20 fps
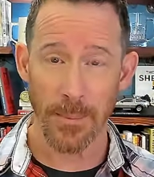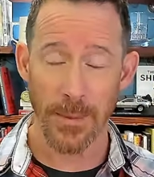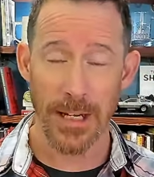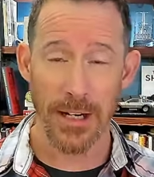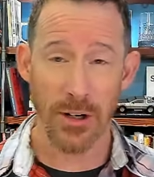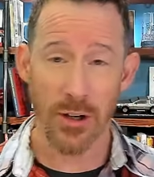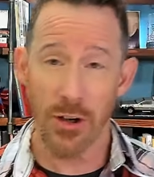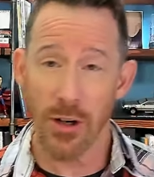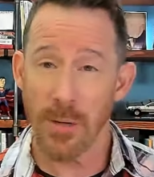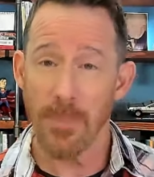
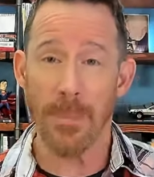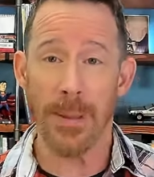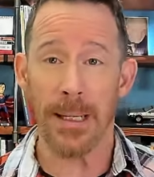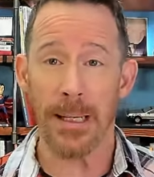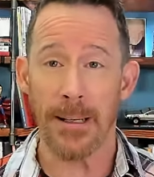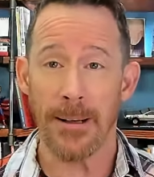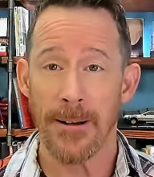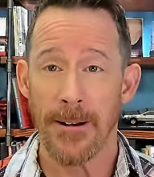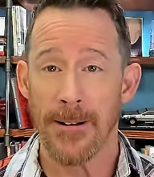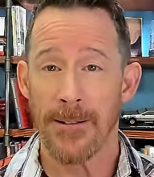It could
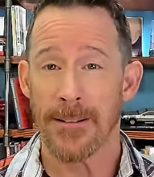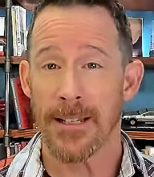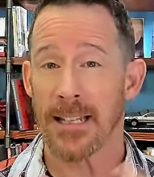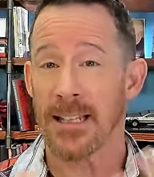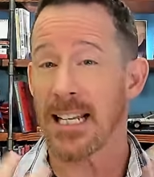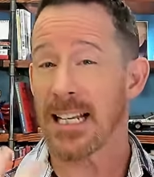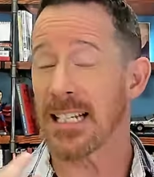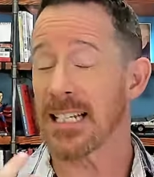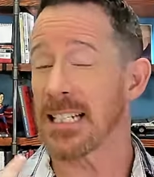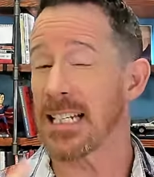be that
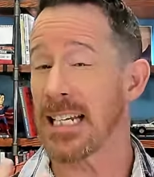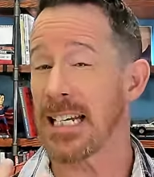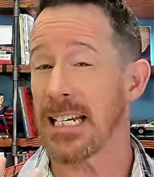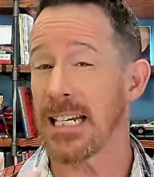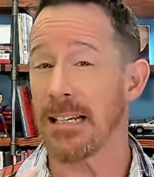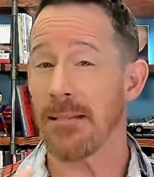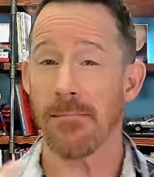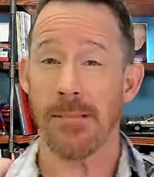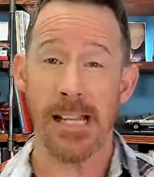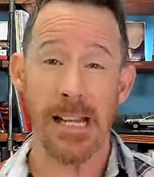they
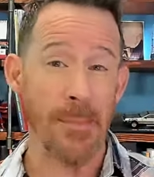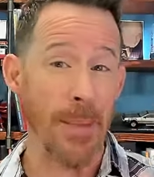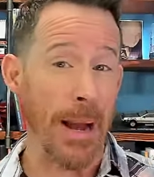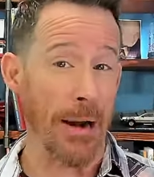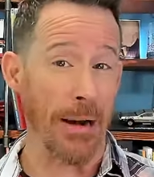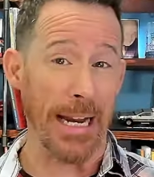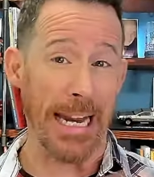see the amount